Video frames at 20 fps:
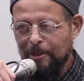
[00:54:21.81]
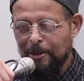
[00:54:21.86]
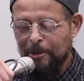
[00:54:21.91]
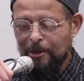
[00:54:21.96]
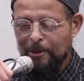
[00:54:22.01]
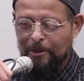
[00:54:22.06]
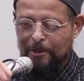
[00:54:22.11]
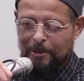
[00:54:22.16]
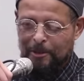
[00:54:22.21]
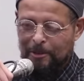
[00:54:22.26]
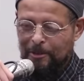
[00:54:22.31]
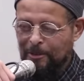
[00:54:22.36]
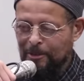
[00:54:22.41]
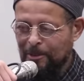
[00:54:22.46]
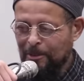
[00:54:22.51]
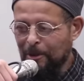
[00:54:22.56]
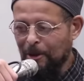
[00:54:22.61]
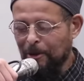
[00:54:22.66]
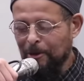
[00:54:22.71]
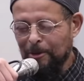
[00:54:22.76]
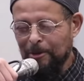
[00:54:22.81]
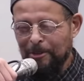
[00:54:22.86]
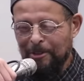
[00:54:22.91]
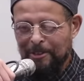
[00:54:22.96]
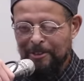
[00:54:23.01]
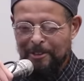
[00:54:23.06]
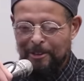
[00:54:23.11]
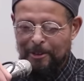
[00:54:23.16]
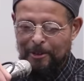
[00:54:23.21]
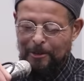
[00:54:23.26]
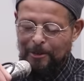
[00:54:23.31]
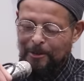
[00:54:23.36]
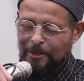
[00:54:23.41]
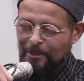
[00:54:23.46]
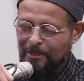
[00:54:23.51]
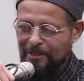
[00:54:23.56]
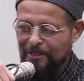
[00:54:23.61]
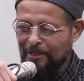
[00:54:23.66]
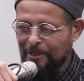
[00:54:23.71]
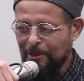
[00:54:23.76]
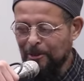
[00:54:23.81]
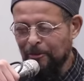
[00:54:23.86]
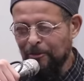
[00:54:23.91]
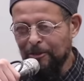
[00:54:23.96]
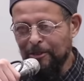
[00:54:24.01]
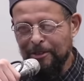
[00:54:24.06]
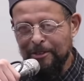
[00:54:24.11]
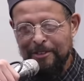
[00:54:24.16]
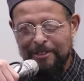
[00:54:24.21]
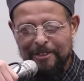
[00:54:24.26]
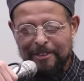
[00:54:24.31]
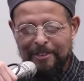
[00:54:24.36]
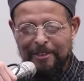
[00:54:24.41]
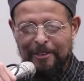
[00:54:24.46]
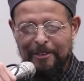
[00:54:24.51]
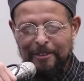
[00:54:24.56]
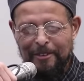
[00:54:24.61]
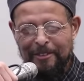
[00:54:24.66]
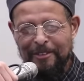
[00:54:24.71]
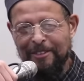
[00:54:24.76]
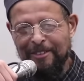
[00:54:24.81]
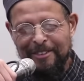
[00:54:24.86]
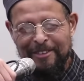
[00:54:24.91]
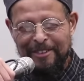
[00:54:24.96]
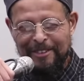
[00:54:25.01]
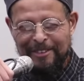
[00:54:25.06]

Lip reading: They start a day or difference, you know.